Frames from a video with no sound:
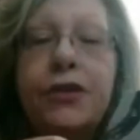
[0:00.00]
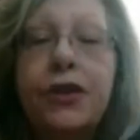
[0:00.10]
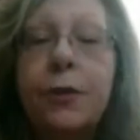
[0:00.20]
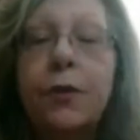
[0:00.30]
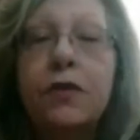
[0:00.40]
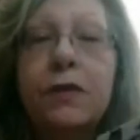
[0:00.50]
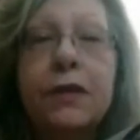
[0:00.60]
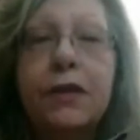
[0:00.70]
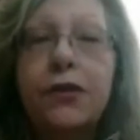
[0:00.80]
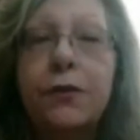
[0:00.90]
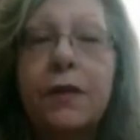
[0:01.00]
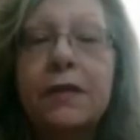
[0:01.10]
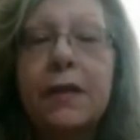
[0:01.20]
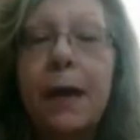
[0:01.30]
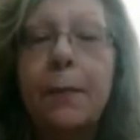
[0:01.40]
she will send you a
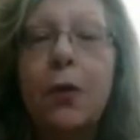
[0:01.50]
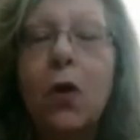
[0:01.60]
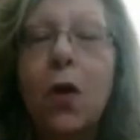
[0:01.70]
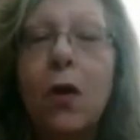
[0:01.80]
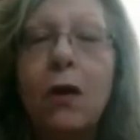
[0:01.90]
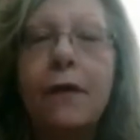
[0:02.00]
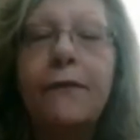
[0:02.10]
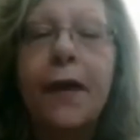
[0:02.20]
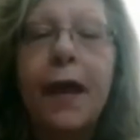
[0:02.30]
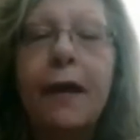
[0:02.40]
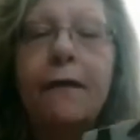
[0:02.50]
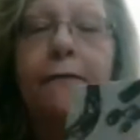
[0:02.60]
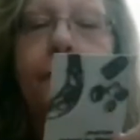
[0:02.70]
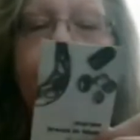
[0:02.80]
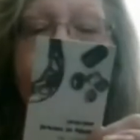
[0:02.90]
sample card of
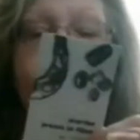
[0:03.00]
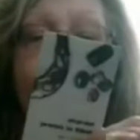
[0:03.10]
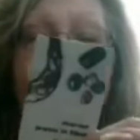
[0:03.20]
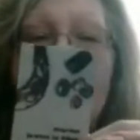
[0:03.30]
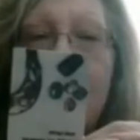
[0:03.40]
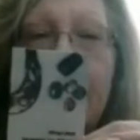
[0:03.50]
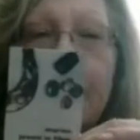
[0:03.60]
every one